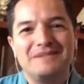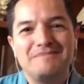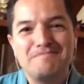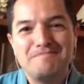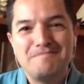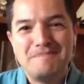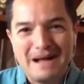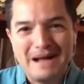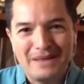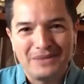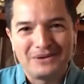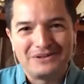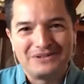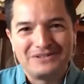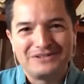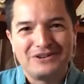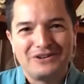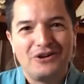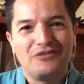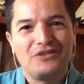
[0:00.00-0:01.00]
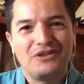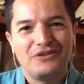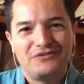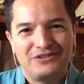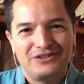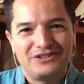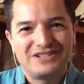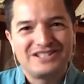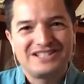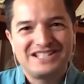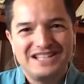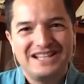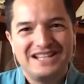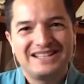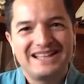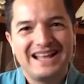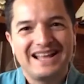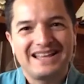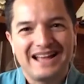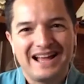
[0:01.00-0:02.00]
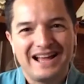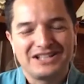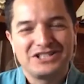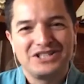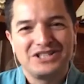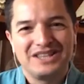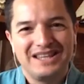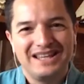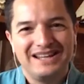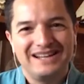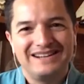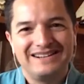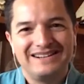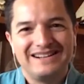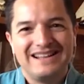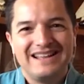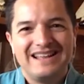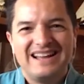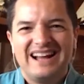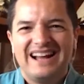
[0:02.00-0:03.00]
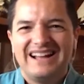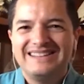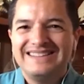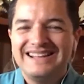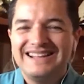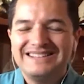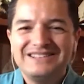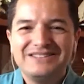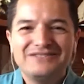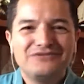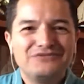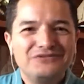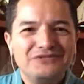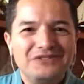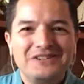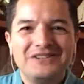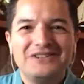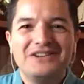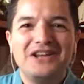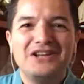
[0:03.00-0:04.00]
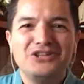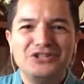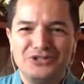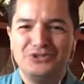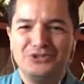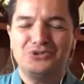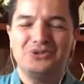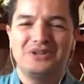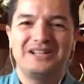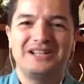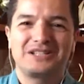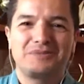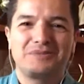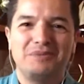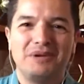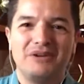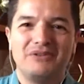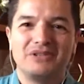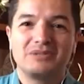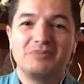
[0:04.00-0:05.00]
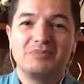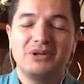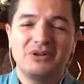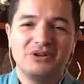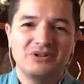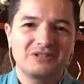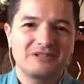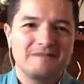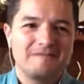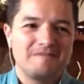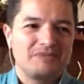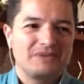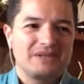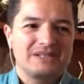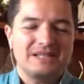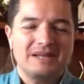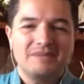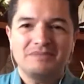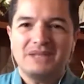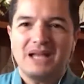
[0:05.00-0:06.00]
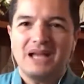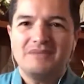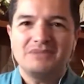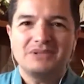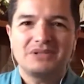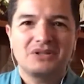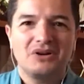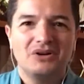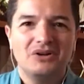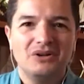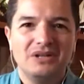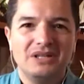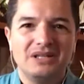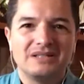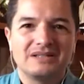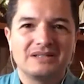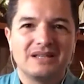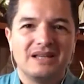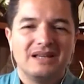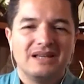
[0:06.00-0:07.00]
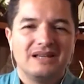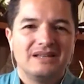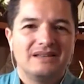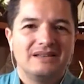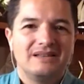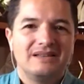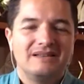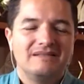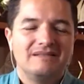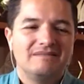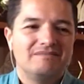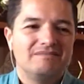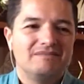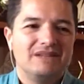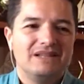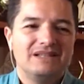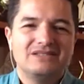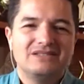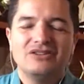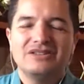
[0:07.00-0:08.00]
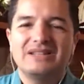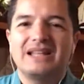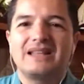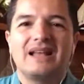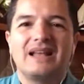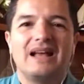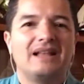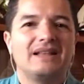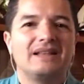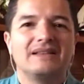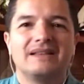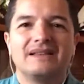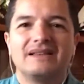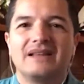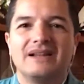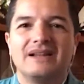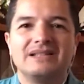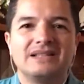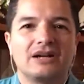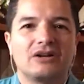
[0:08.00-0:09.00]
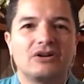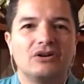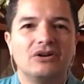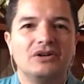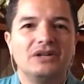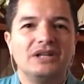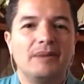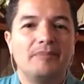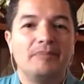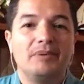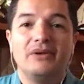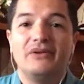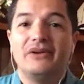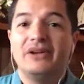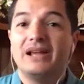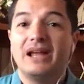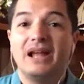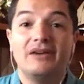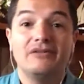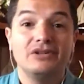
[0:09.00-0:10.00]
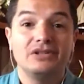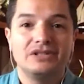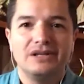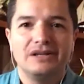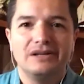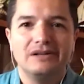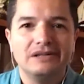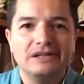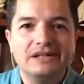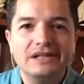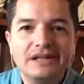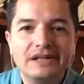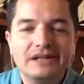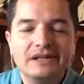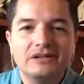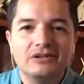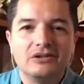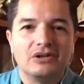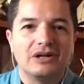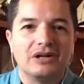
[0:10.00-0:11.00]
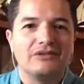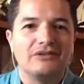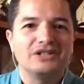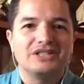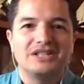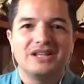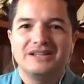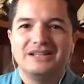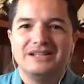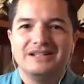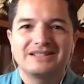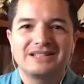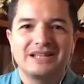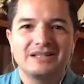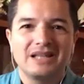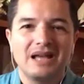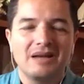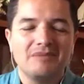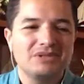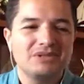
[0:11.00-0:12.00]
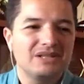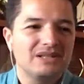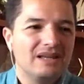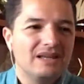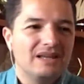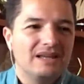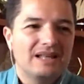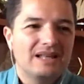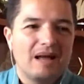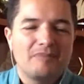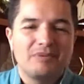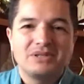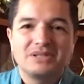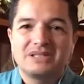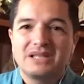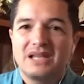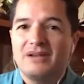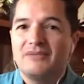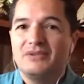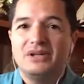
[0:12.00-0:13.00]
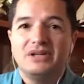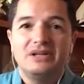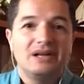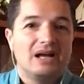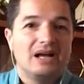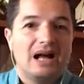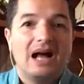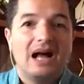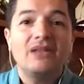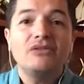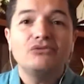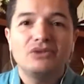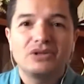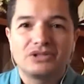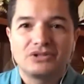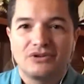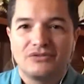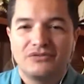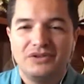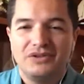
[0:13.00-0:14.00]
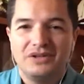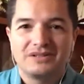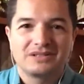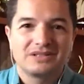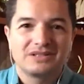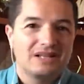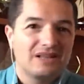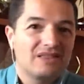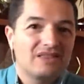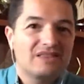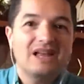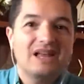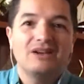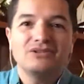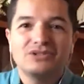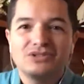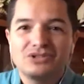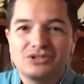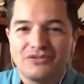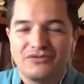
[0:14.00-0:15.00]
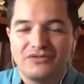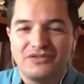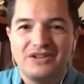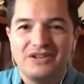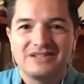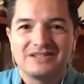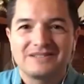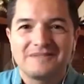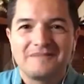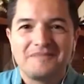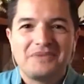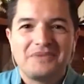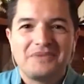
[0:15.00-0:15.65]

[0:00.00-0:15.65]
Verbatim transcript: the mother of the first chick that hatched there. And that is very unusual experience because sometimes colonies, it's not that there is a colony appearing every single year or every 10 years. Sometimes it happens every hundreds of years, thousands of years